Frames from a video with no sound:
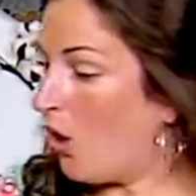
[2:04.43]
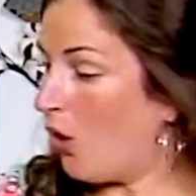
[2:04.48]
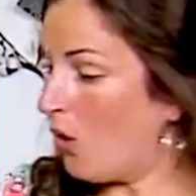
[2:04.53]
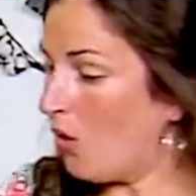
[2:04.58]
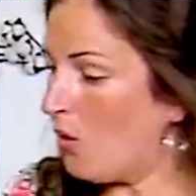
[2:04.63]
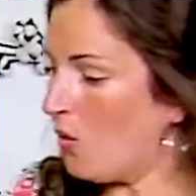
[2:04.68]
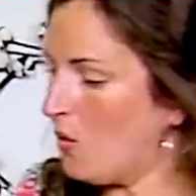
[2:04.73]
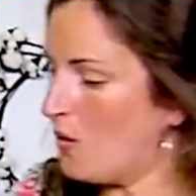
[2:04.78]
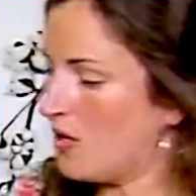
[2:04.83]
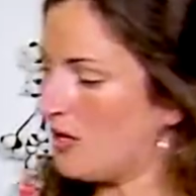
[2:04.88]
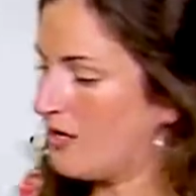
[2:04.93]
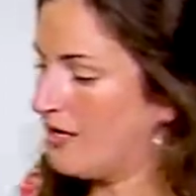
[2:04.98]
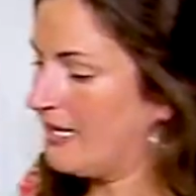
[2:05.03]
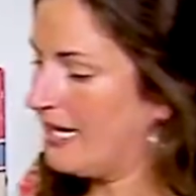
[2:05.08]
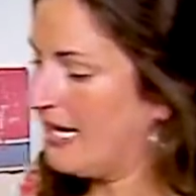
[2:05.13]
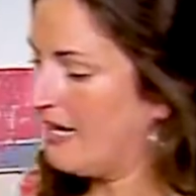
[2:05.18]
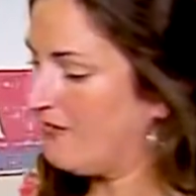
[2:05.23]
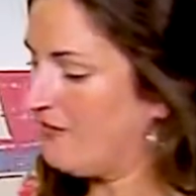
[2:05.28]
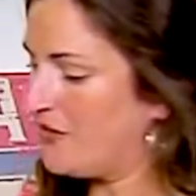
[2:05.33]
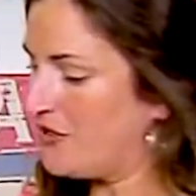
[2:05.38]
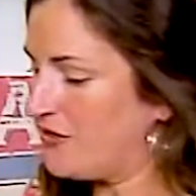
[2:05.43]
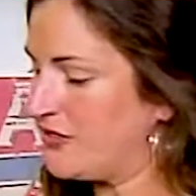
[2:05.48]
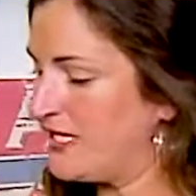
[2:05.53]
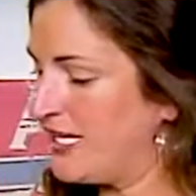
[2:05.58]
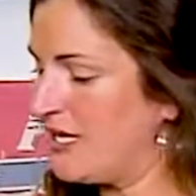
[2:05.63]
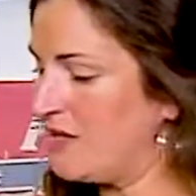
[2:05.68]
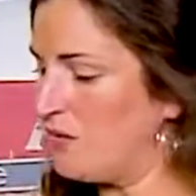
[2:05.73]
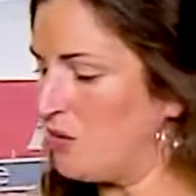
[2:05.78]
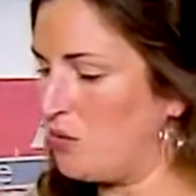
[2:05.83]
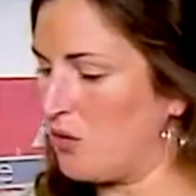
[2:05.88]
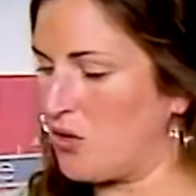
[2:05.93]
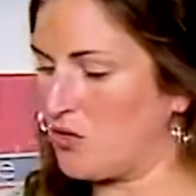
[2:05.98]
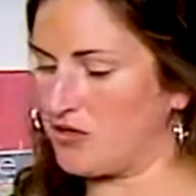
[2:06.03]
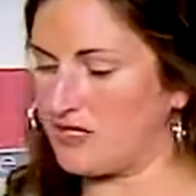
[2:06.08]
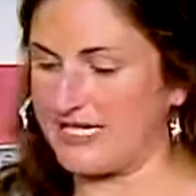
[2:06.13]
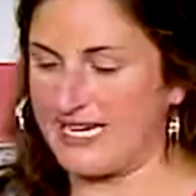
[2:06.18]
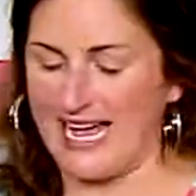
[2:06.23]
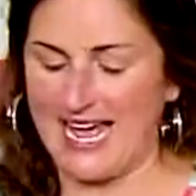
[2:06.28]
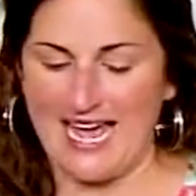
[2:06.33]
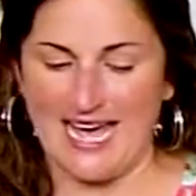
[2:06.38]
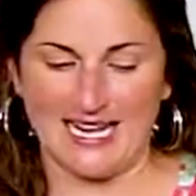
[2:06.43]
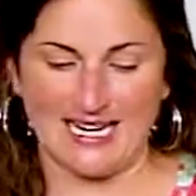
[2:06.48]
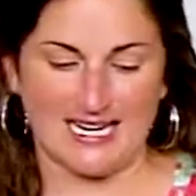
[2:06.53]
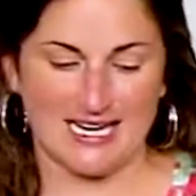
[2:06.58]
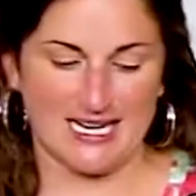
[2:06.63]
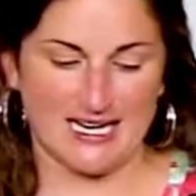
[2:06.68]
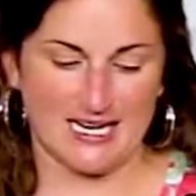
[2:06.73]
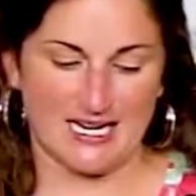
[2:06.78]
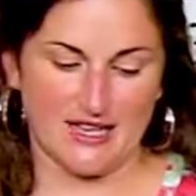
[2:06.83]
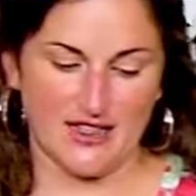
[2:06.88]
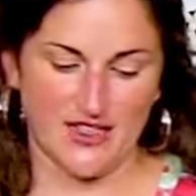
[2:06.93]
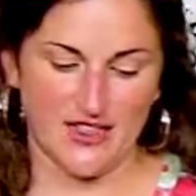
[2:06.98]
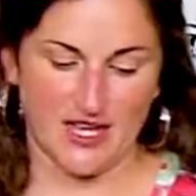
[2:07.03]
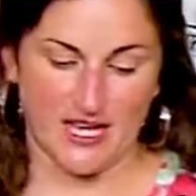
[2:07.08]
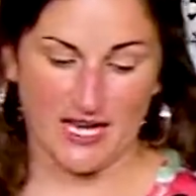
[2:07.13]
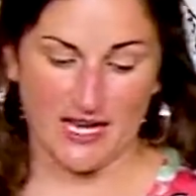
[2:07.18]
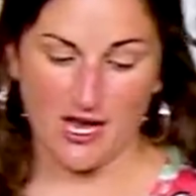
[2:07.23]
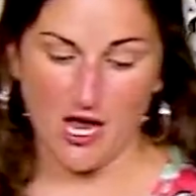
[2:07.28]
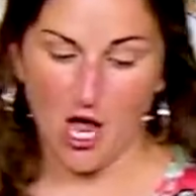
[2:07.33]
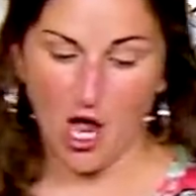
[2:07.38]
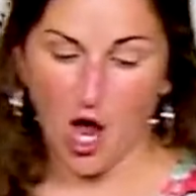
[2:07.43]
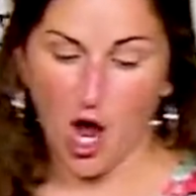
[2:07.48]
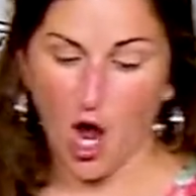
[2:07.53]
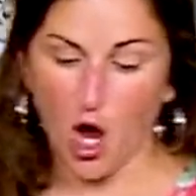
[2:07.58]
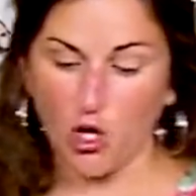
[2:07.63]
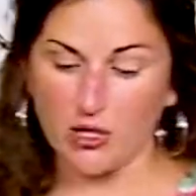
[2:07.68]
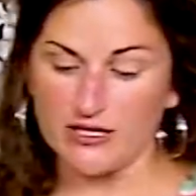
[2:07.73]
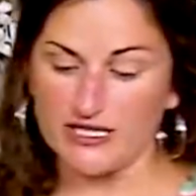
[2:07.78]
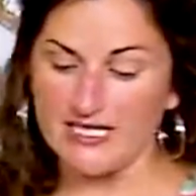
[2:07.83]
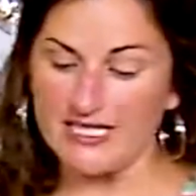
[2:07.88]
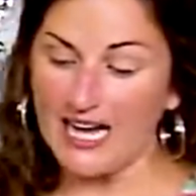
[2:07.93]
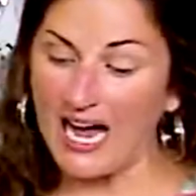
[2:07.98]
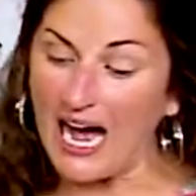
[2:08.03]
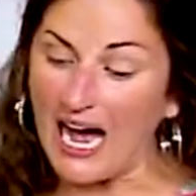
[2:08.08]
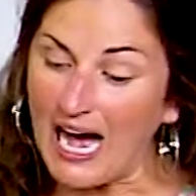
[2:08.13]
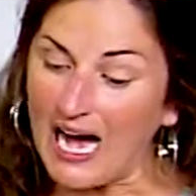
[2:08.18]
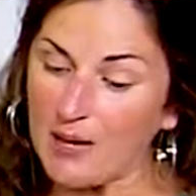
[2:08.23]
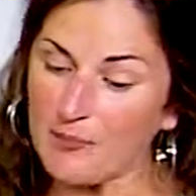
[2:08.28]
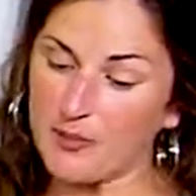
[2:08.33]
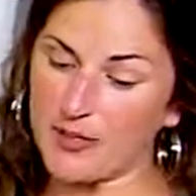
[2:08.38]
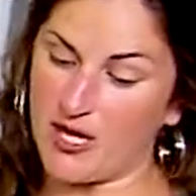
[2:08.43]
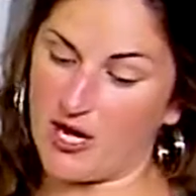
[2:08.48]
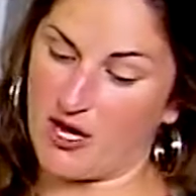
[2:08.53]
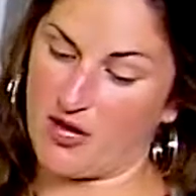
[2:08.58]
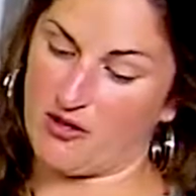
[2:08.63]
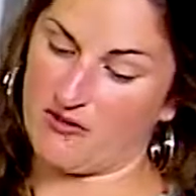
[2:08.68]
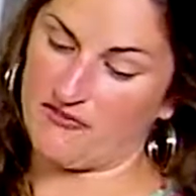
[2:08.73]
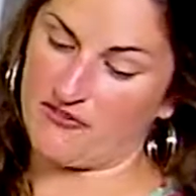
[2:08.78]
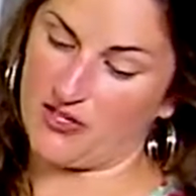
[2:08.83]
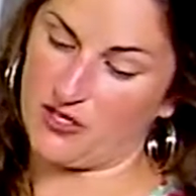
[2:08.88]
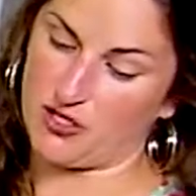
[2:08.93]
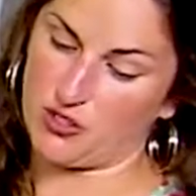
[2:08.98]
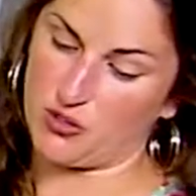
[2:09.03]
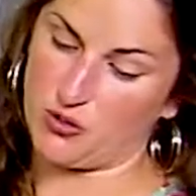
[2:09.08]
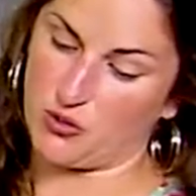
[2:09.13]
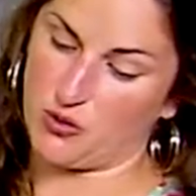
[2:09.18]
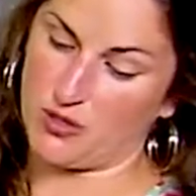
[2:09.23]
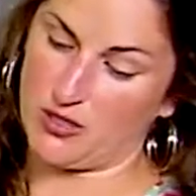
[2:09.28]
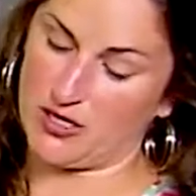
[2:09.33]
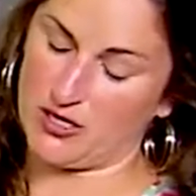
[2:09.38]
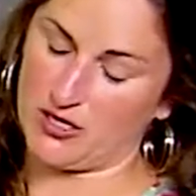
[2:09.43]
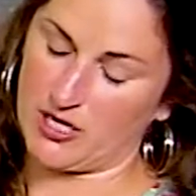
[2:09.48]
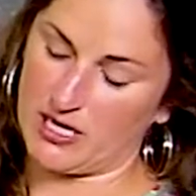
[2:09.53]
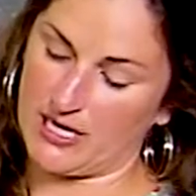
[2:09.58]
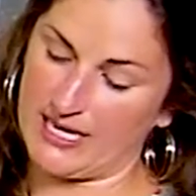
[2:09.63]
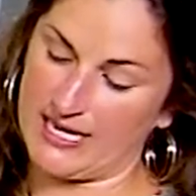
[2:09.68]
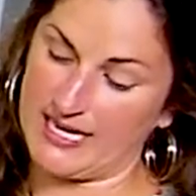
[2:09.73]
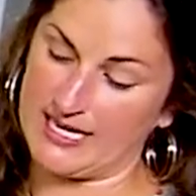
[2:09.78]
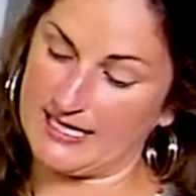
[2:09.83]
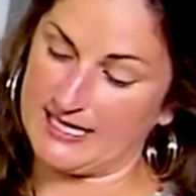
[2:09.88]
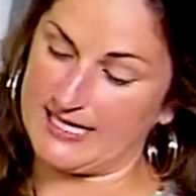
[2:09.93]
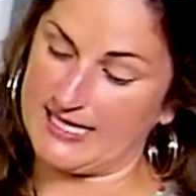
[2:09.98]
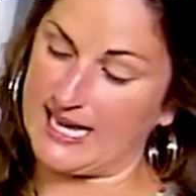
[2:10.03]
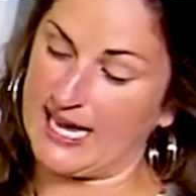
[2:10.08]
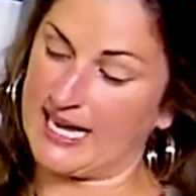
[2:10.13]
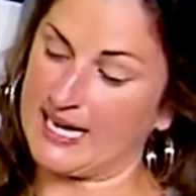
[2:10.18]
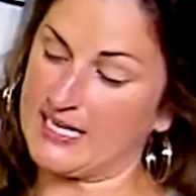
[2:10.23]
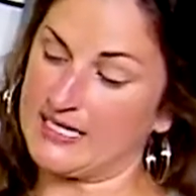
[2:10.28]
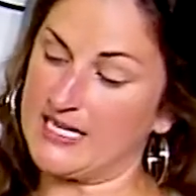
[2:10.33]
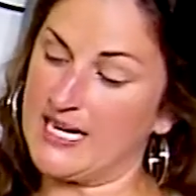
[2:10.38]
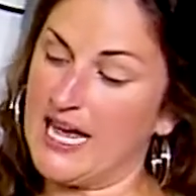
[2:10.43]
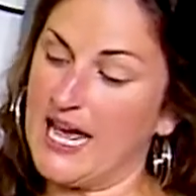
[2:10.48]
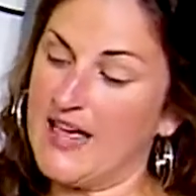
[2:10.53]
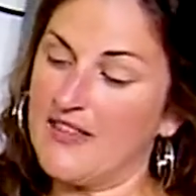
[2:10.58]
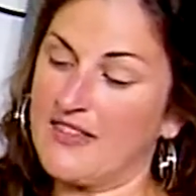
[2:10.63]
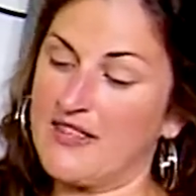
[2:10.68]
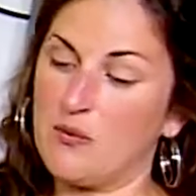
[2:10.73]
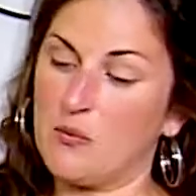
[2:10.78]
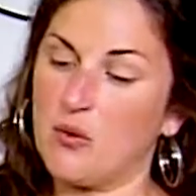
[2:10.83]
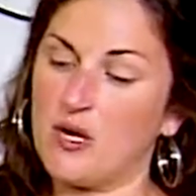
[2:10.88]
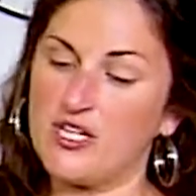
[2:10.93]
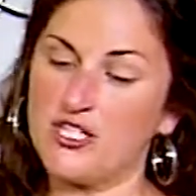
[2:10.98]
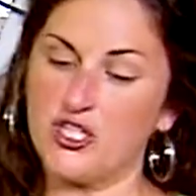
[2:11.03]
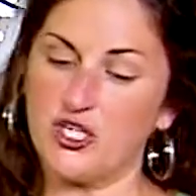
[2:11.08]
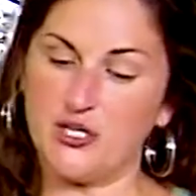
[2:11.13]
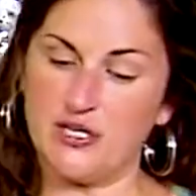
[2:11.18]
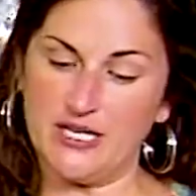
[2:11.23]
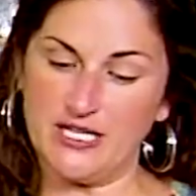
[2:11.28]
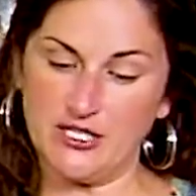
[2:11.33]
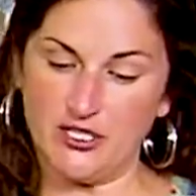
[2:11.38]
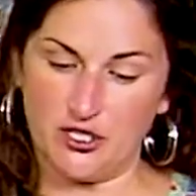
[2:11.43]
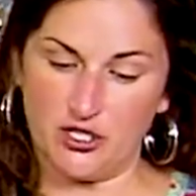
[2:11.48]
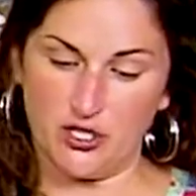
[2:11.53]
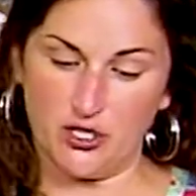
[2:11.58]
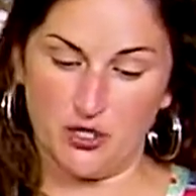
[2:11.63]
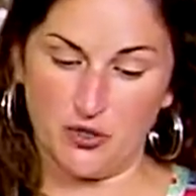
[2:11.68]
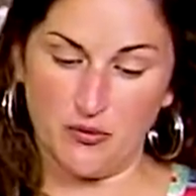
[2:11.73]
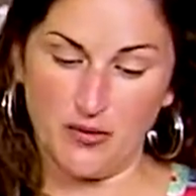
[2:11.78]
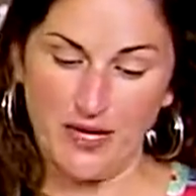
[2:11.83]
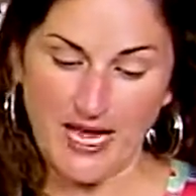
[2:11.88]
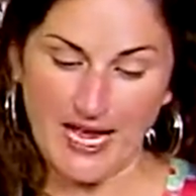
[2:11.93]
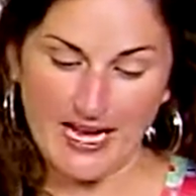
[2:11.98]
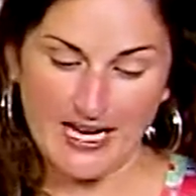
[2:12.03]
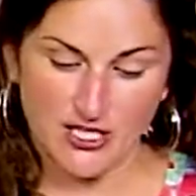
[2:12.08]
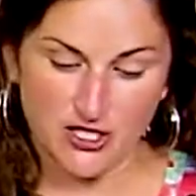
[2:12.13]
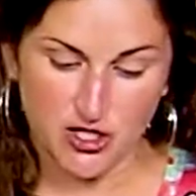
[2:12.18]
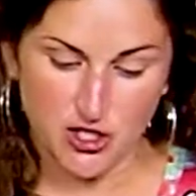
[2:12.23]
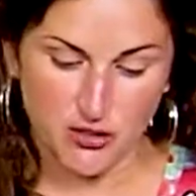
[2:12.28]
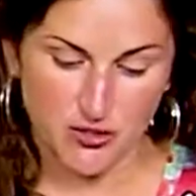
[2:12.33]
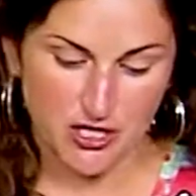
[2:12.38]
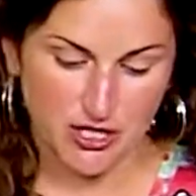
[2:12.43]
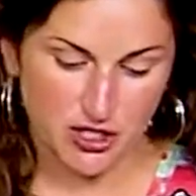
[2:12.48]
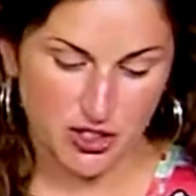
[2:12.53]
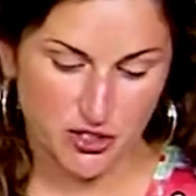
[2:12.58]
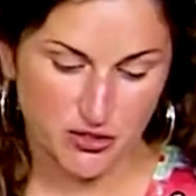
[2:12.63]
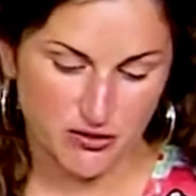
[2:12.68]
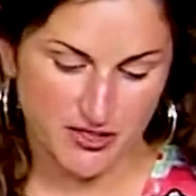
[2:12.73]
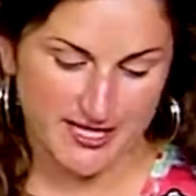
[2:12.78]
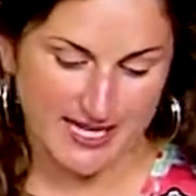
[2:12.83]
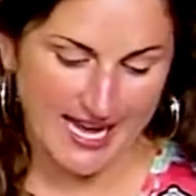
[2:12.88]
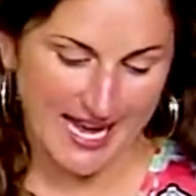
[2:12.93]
Or if you didn't want to add anything on top of your insect, then what you could do is you could use the